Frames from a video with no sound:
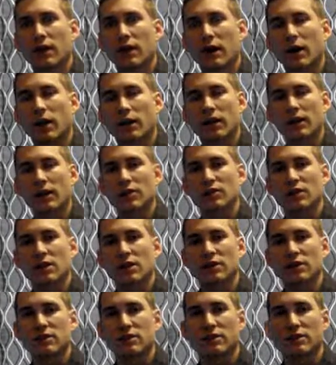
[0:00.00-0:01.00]
how they can
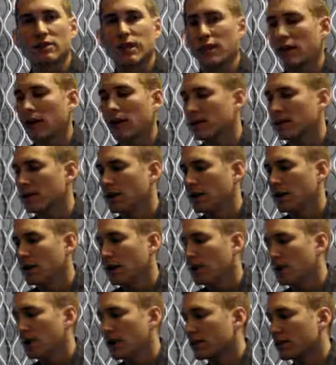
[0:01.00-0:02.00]
change that. They have
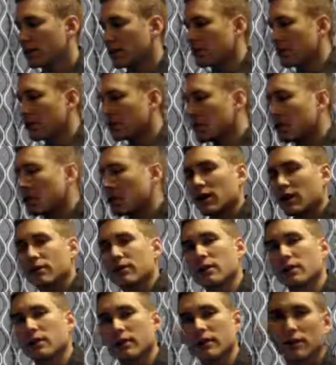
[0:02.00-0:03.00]
Basically, it's a little
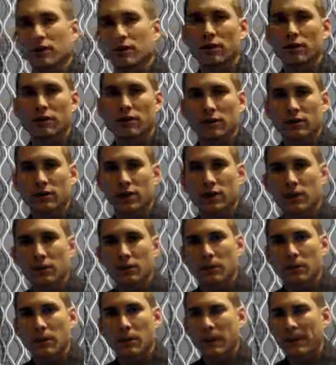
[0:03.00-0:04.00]
box that'll sit on your
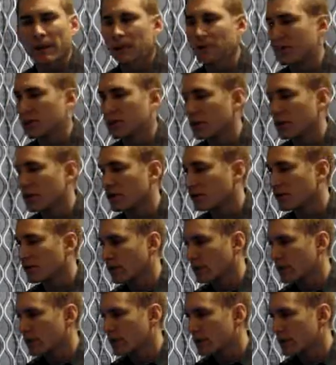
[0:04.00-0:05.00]
table. It's pretty
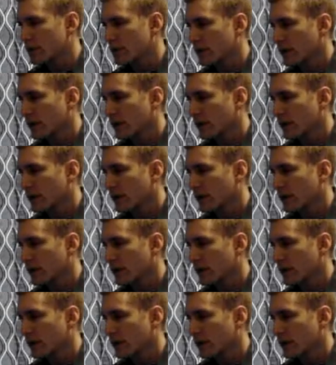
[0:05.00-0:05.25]
unobtrusive.